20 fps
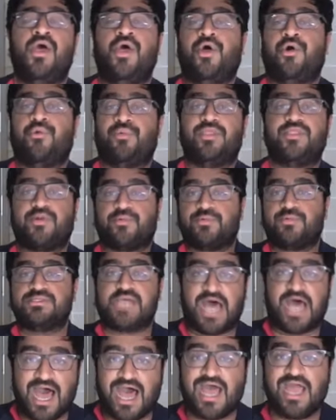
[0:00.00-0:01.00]
whether it was
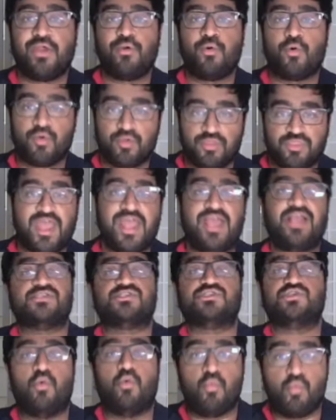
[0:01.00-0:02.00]
I or they,
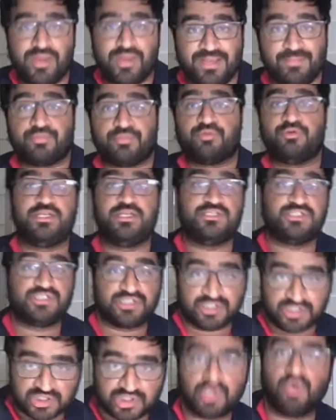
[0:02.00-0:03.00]
so we preached
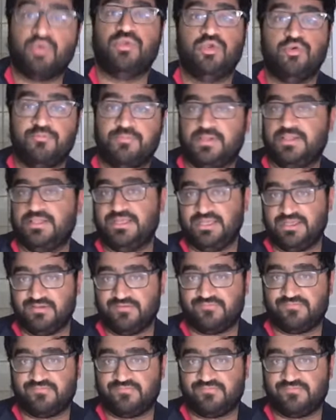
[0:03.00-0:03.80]
and so you believed.